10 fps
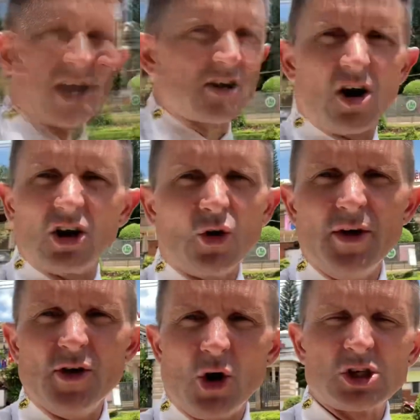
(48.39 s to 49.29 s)
I can't go
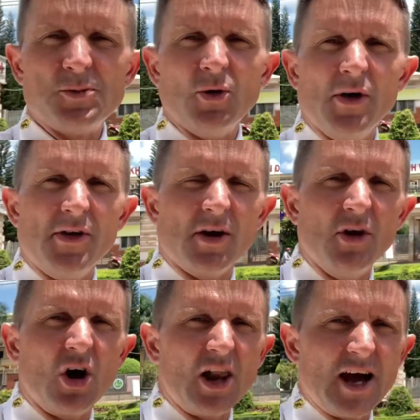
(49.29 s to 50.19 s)
in the hospital with you, I'm
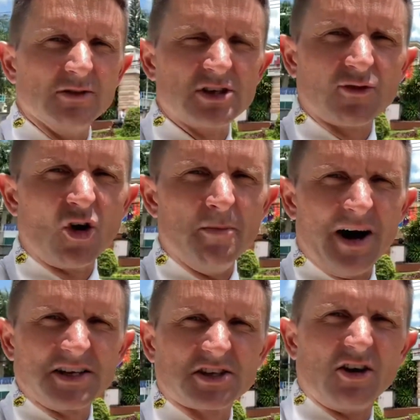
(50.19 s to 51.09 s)
not allowed, so I've got a
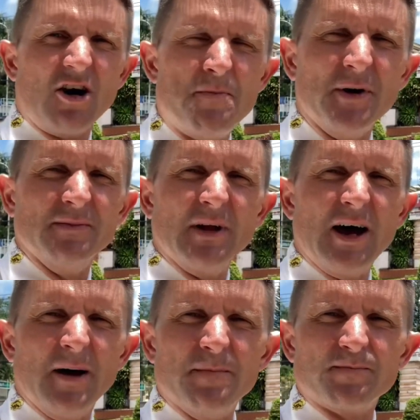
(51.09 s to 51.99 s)
mask up. And
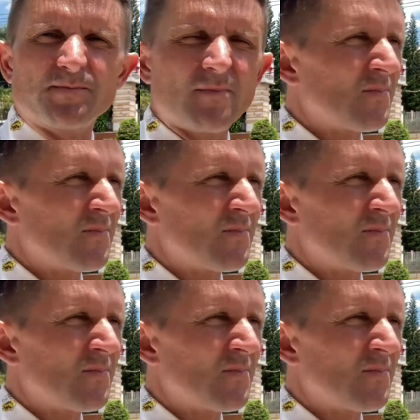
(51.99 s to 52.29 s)
um,